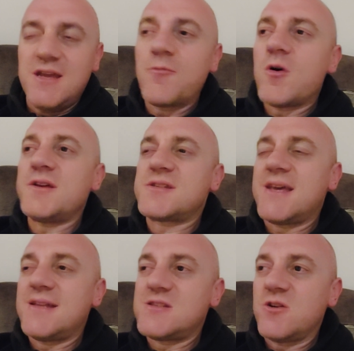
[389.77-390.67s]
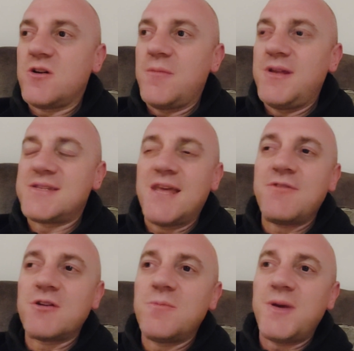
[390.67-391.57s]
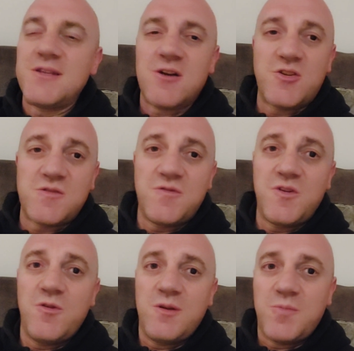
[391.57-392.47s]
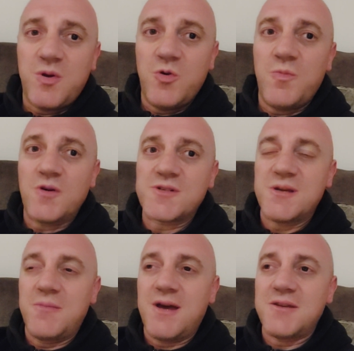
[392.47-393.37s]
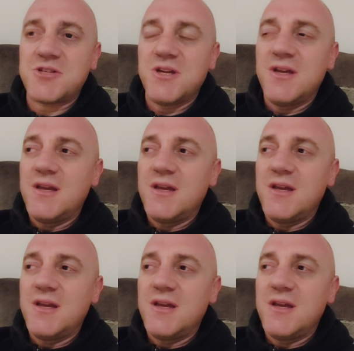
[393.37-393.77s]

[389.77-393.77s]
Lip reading: If White stands off, I mean, he's never going to beat Tyson Fury in a pure boxing match.